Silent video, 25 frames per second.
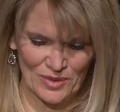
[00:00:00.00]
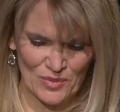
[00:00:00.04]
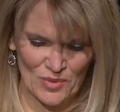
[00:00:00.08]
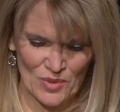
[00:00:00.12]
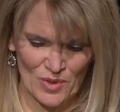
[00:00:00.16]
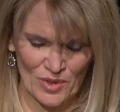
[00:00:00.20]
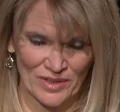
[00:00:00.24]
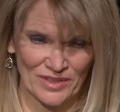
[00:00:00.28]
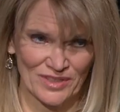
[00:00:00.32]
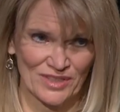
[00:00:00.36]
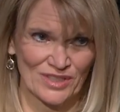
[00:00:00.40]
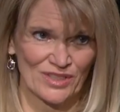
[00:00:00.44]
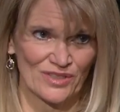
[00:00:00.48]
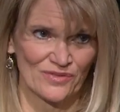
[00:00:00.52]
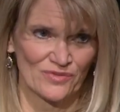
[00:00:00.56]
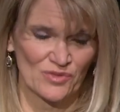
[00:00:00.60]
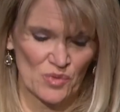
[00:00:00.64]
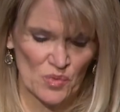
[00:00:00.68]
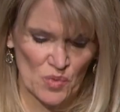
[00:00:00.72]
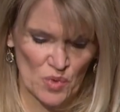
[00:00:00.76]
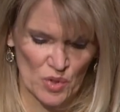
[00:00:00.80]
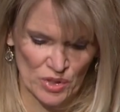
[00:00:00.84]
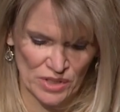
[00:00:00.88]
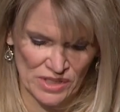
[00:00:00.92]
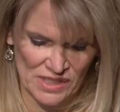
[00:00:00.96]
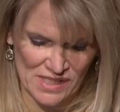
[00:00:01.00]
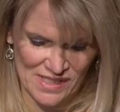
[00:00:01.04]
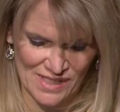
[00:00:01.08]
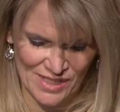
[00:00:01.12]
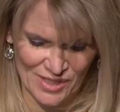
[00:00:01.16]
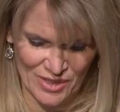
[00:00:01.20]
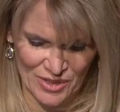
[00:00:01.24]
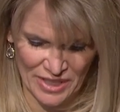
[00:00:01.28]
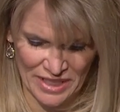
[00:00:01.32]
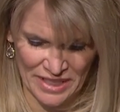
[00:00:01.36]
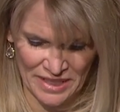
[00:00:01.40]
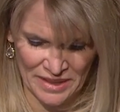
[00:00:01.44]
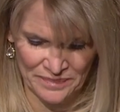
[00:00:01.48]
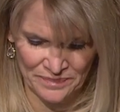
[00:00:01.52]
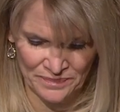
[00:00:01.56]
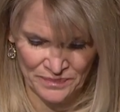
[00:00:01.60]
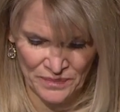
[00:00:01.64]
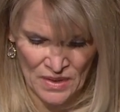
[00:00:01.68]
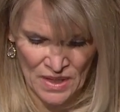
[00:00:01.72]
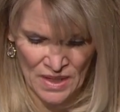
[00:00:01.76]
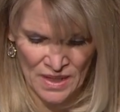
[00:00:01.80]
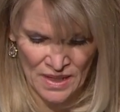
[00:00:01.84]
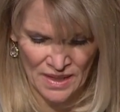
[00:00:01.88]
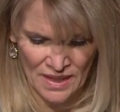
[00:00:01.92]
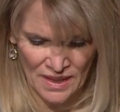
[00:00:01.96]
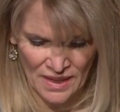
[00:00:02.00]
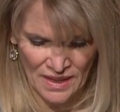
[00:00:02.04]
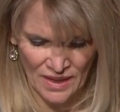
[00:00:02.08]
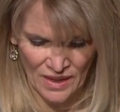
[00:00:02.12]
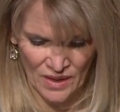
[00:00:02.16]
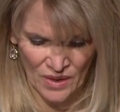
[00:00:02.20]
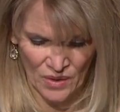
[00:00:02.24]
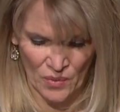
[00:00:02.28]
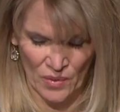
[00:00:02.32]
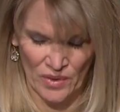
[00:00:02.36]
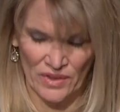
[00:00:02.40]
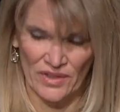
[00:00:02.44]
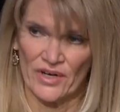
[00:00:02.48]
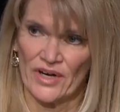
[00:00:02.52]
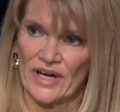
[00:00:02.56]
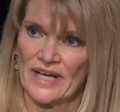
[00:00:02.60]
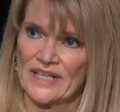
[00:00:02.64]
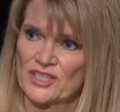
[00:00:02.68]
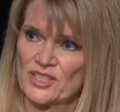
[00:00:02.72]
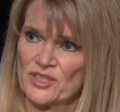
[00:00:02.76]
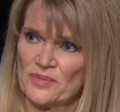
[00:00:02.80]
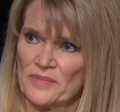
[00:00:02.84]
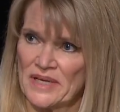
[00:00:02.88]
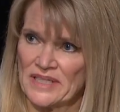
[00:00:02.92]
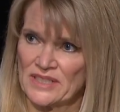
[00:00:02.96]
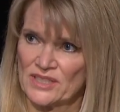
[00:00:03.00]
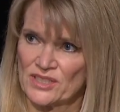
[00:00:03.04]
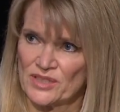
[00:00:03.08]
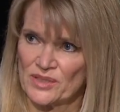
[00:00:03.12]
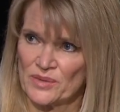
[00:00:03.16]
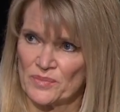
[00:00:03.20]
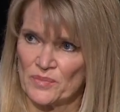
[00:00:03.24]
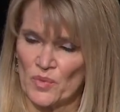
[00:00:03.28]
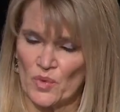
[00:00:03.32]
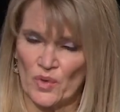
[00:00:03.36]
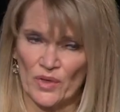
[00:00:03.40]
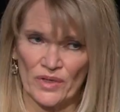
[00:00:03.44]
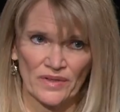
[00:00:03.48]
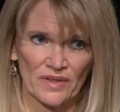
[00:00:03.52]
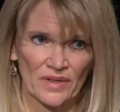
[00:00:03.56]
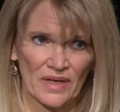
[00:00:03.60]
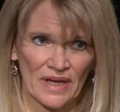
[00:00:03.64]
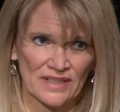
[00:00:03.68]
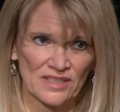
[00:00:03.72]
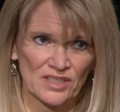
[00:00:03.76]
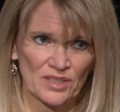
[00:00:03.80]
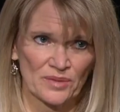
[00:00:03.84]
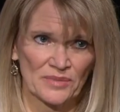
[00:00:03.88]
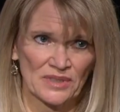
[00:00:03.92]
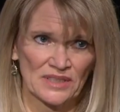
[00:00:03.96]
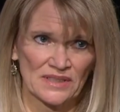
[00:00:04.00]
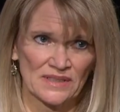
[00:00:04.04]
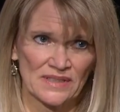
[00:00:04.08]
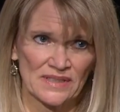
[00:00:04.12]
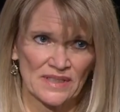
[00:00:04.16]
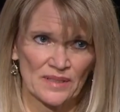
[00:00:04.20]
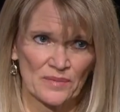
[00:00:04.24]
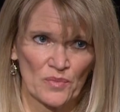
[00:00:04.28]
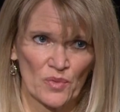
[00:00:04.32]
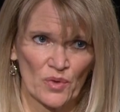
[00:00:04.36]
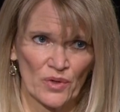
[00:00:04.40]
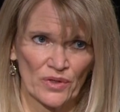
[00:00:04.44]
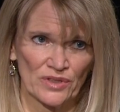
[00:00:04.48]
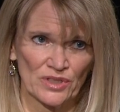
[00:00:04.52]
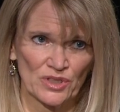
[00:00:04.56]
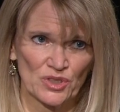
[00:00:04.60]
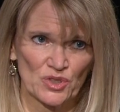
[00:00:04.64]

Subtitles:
war, the civil war in Syria, where there are estimates that more than